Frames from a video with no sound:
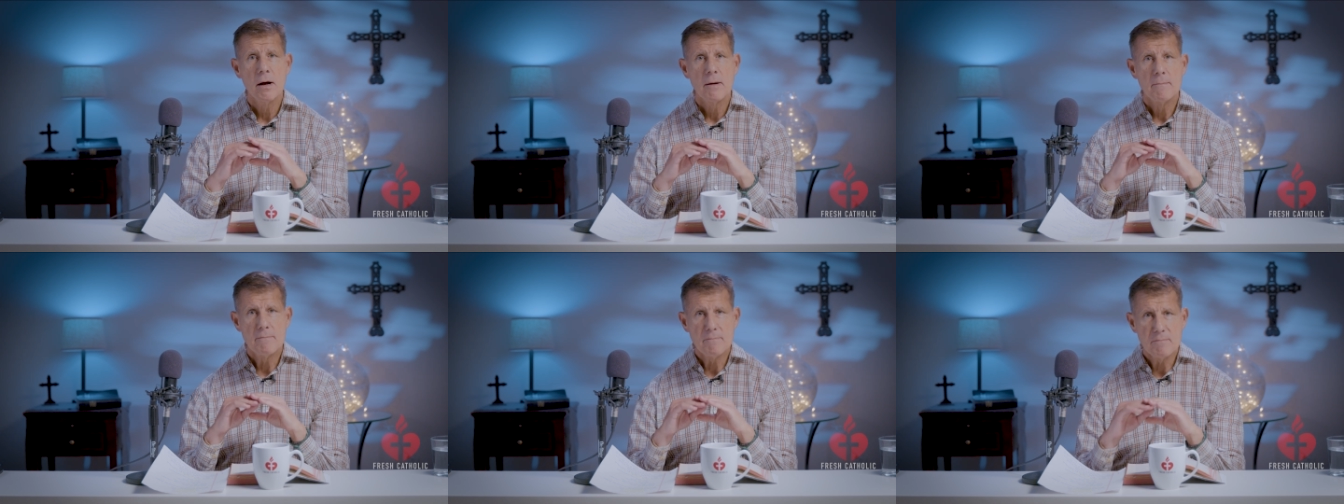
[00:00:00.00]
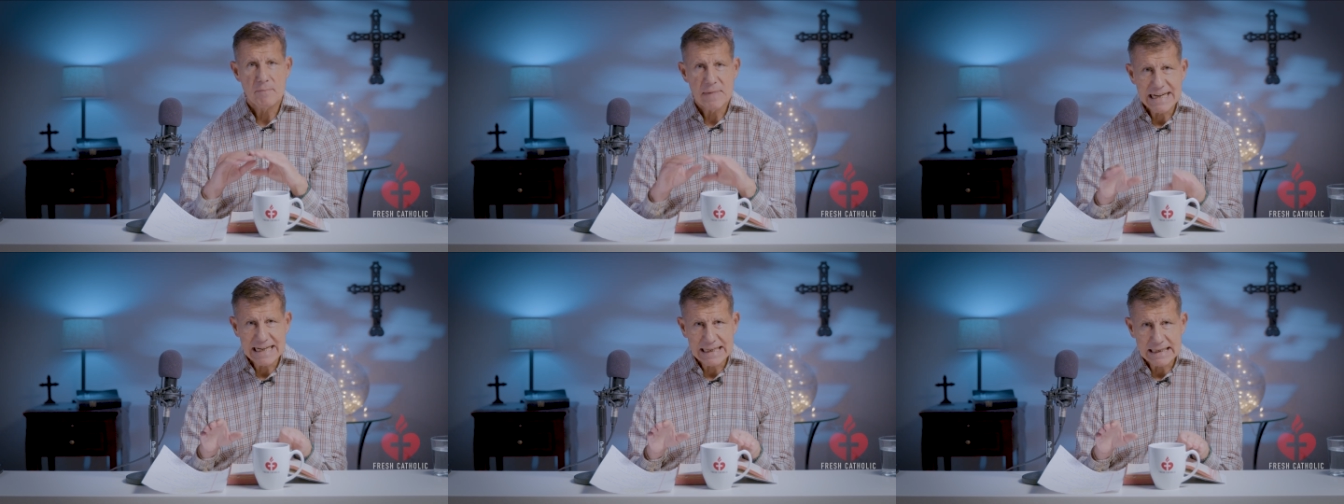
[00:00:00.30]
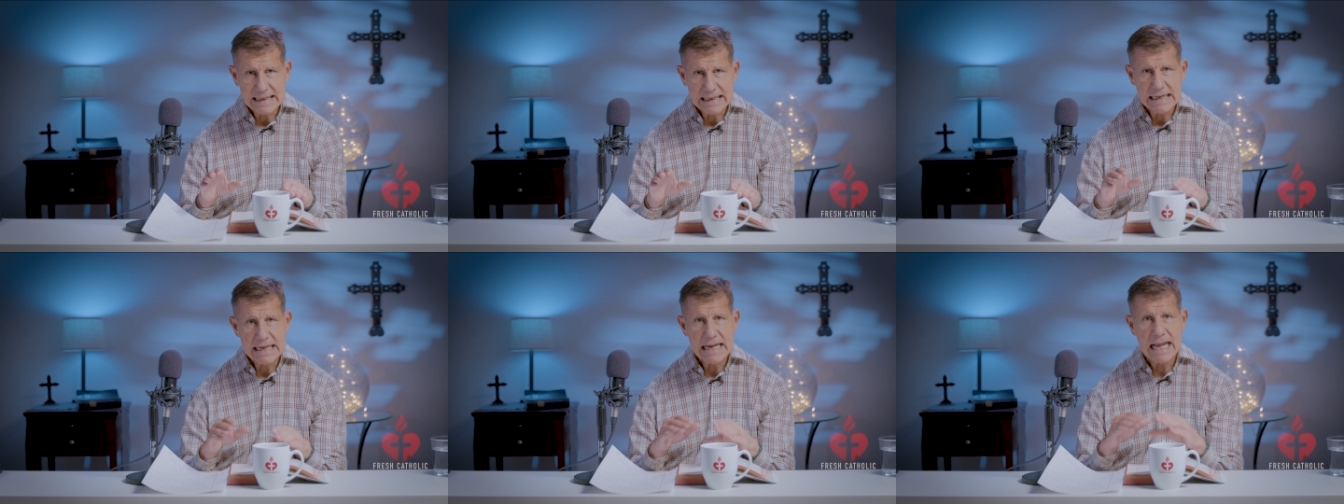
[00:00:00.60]

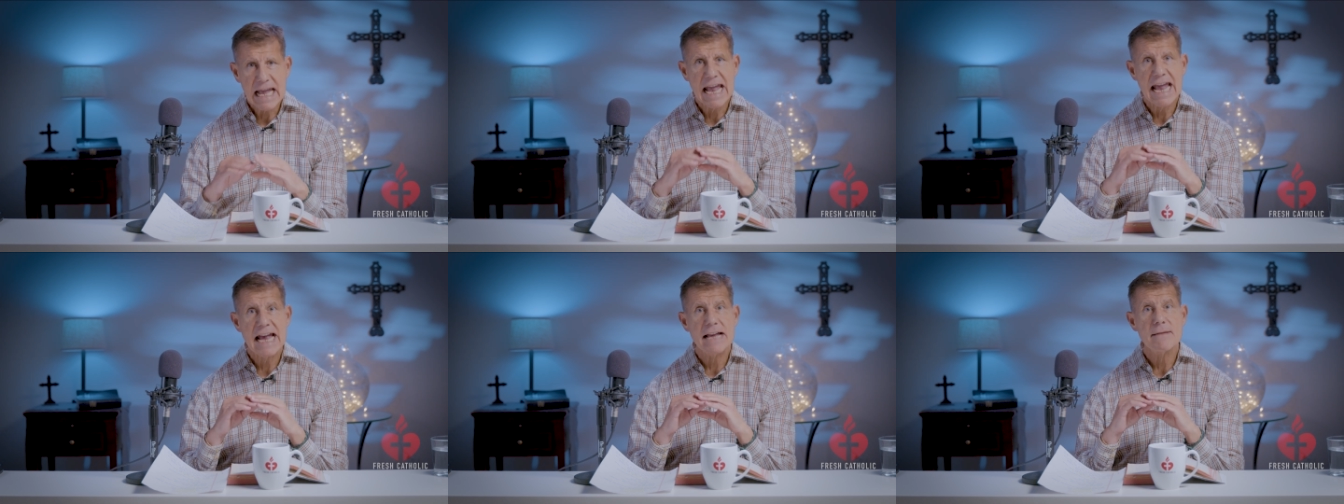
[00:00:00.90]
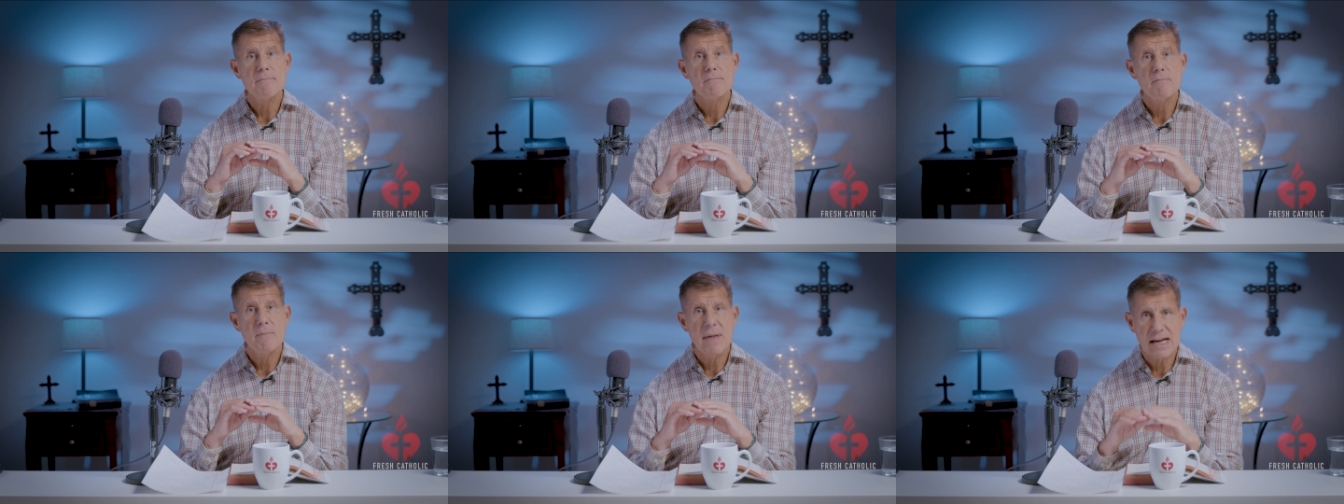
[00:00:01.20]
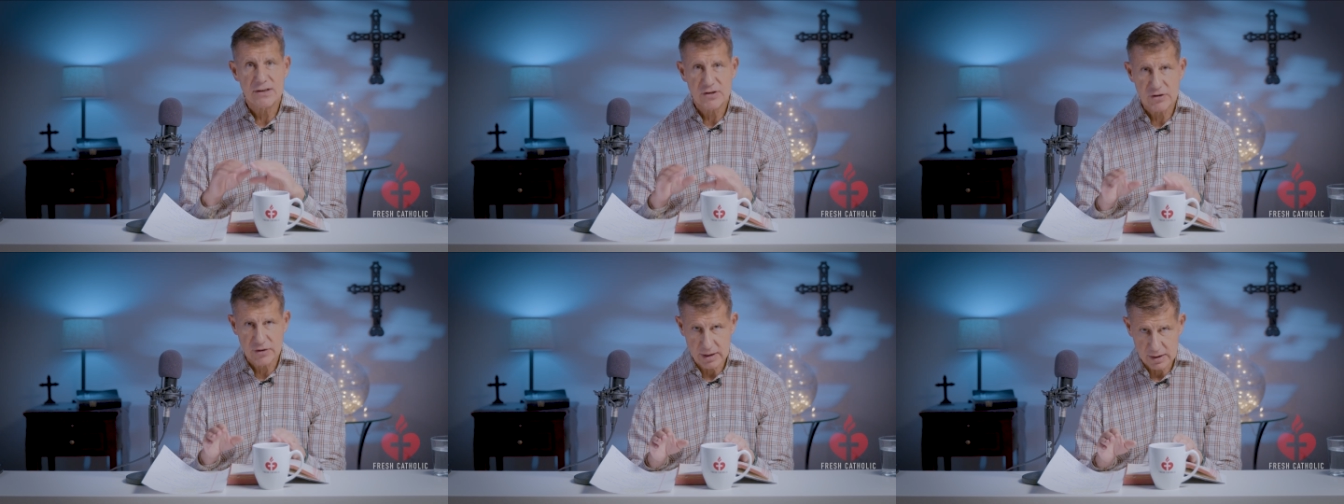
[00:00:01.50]
meaning and
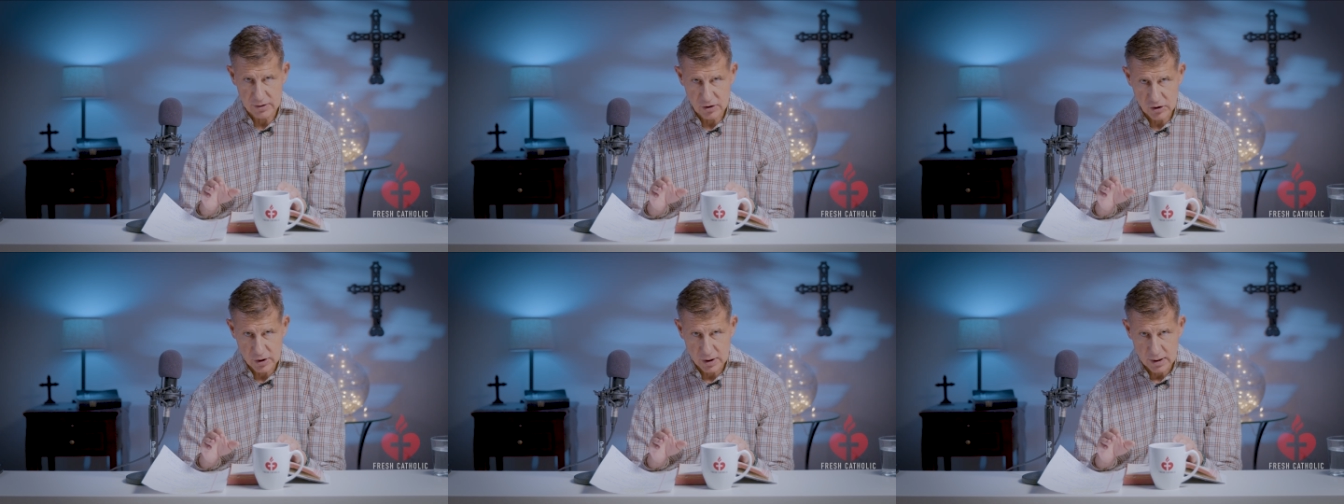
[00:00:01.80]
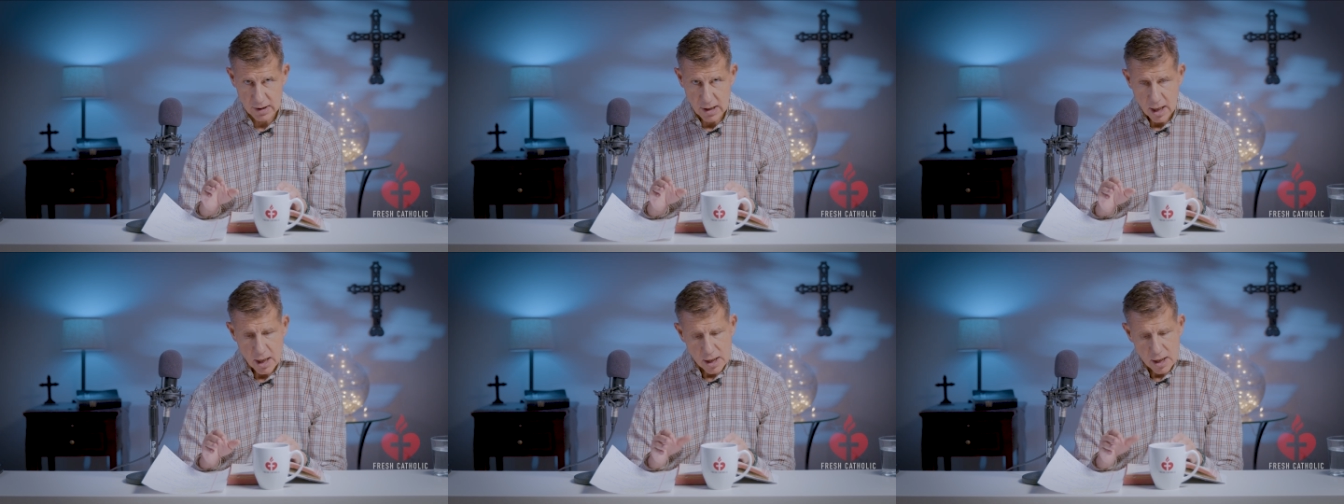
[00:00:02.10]
message.